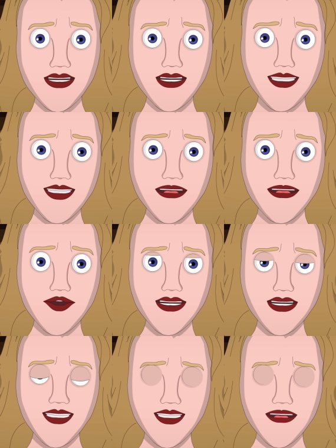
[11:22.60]
but I can't
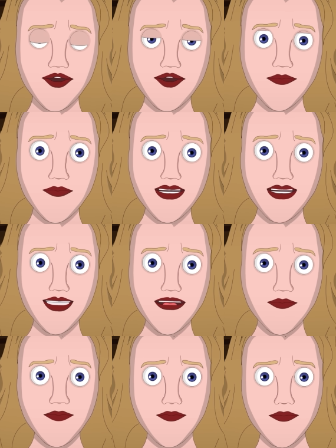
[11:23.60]
say it wasn't
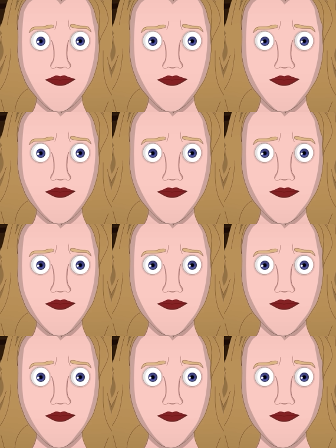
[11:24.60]
real.